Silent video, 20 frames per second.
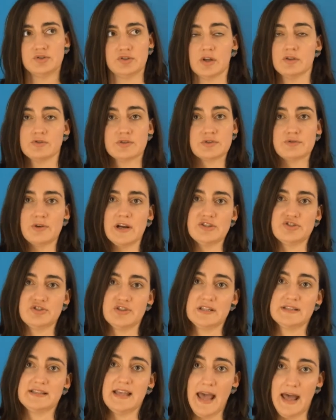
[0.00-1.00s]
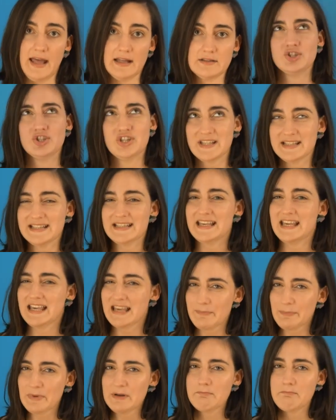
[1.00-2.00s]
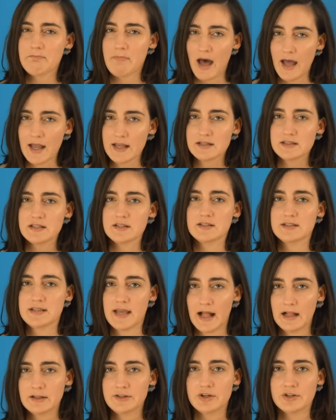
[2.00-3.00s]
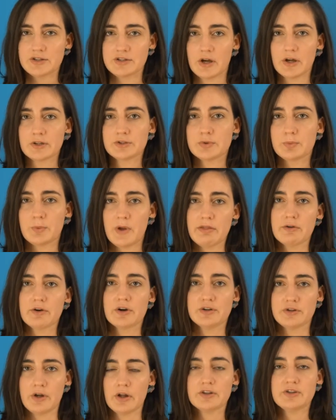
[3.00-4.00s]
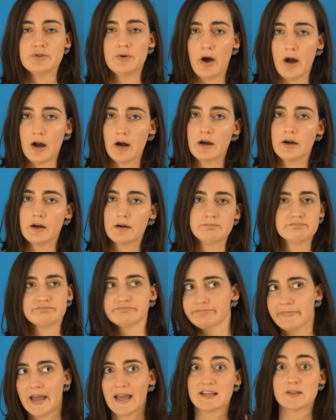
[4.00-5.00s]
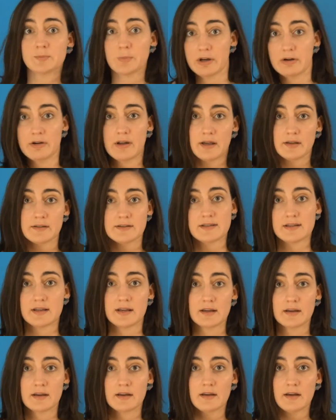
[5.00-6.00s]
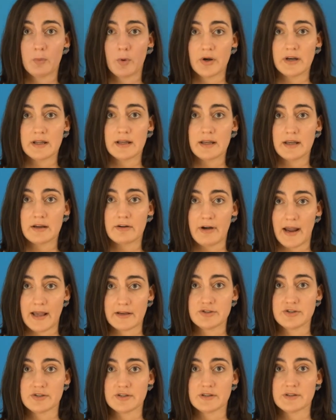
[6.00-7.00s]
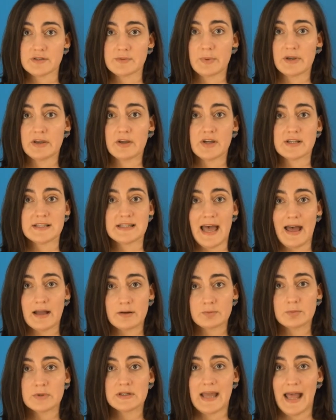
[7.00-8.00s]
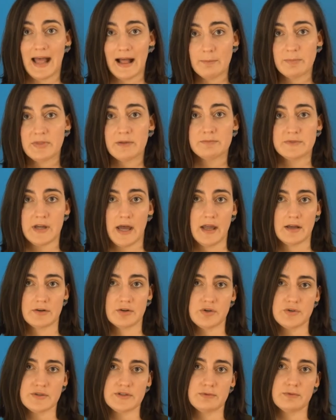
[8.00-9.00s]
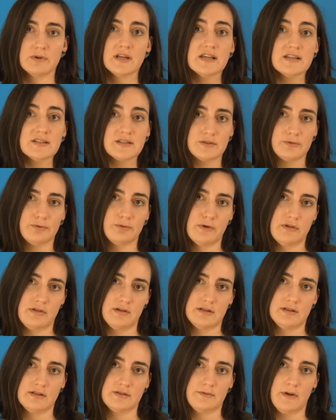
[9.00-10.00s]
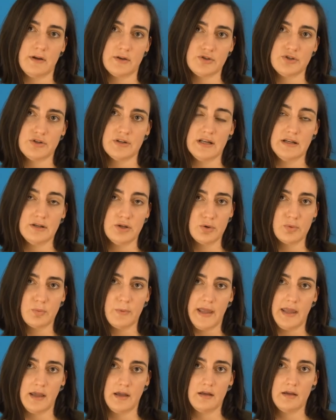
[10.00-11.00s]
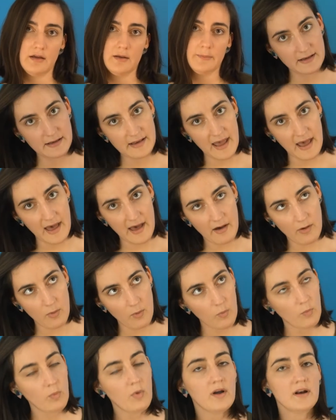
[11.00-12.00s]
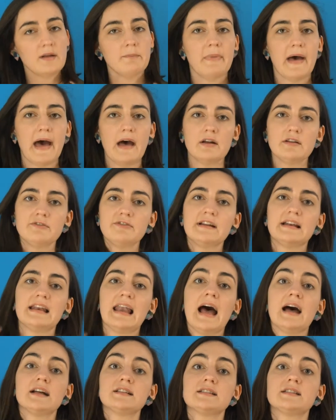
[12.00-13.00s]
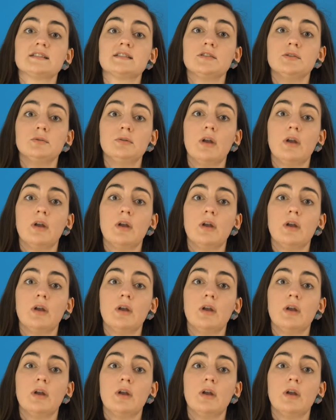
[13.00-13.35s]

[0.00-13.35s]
don't stress just yet. Just keep in mind to tell your doctor whether or not you are experiencing morning erections, because that would help them diagnose the reason for the dysfunction in your wake. Now, what about if it lasts too